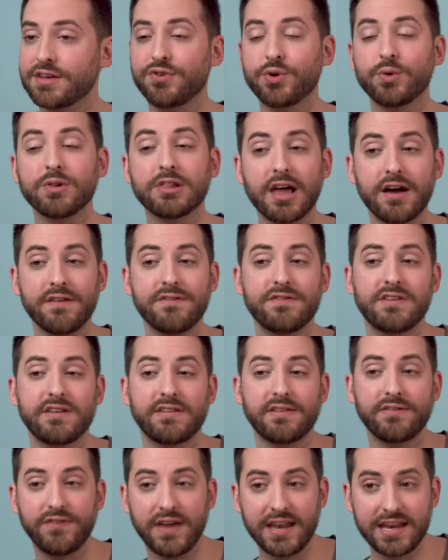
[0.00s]
If you loved
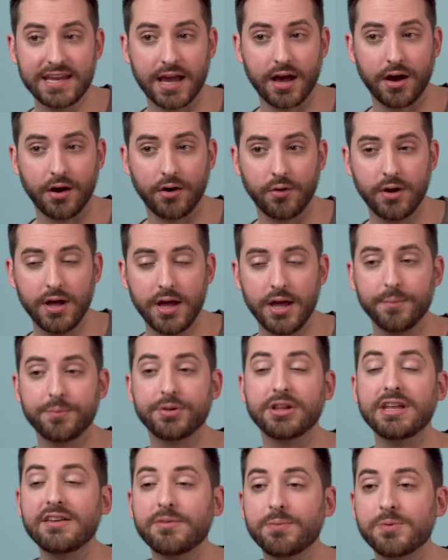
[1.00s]
this video,
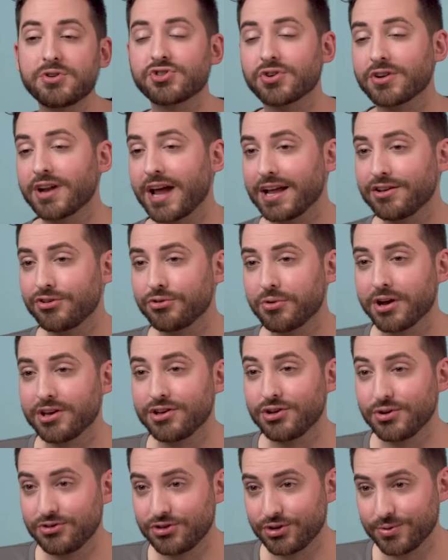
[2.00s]
please be sure to head to our
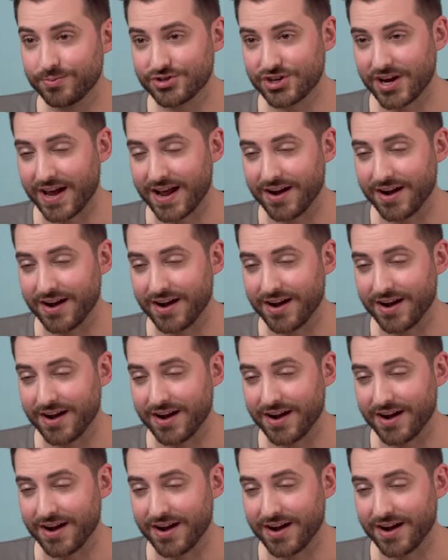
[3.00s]
YouTube channel